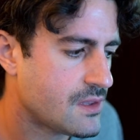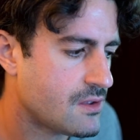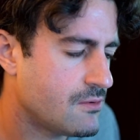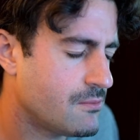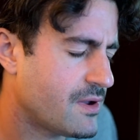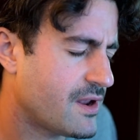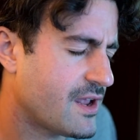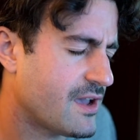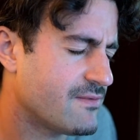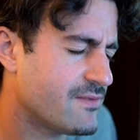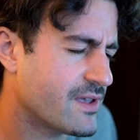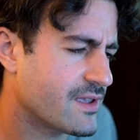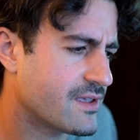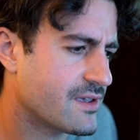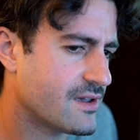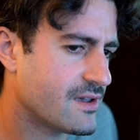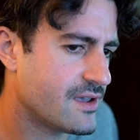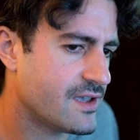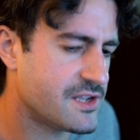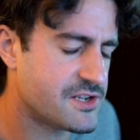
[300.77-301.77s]
I might have like
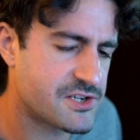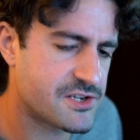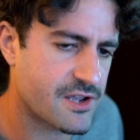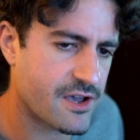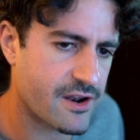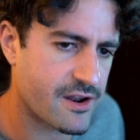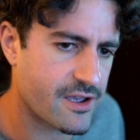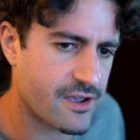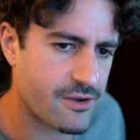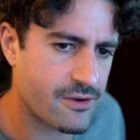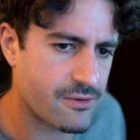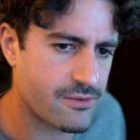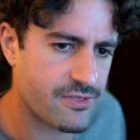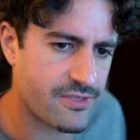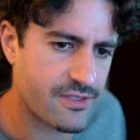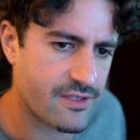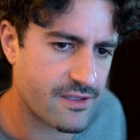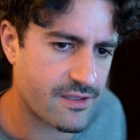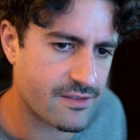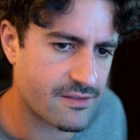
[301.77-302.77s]
a itch.io
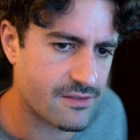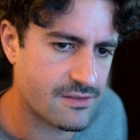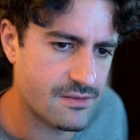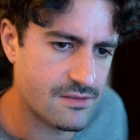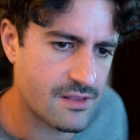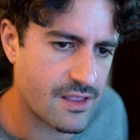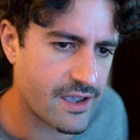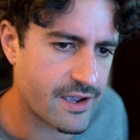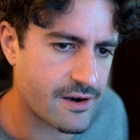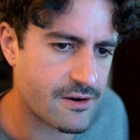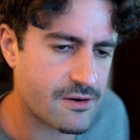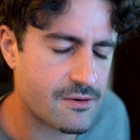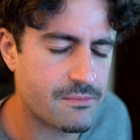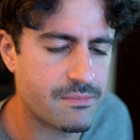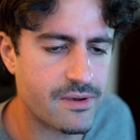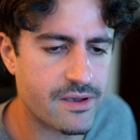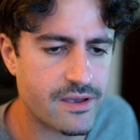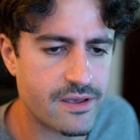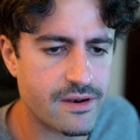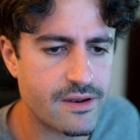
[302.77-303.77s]
thing later,
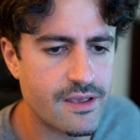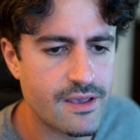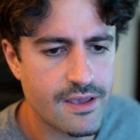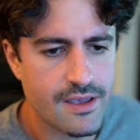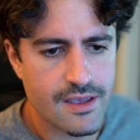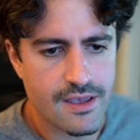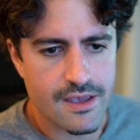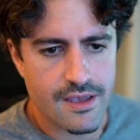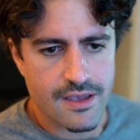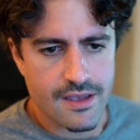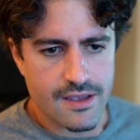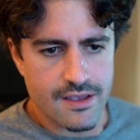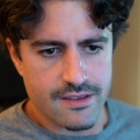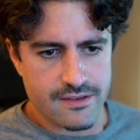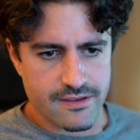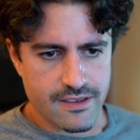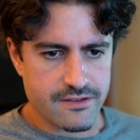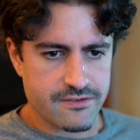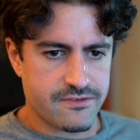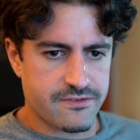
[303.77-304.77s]
but
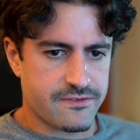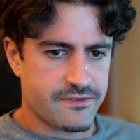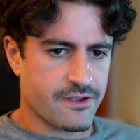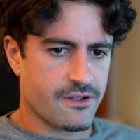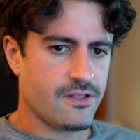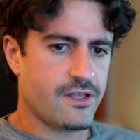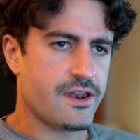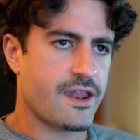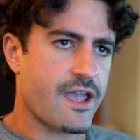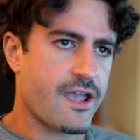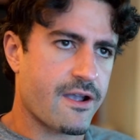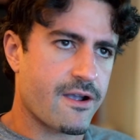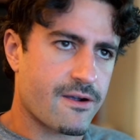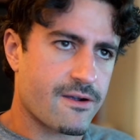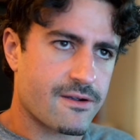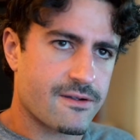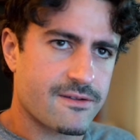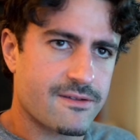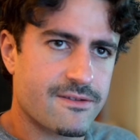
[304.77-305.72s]
it's still in air.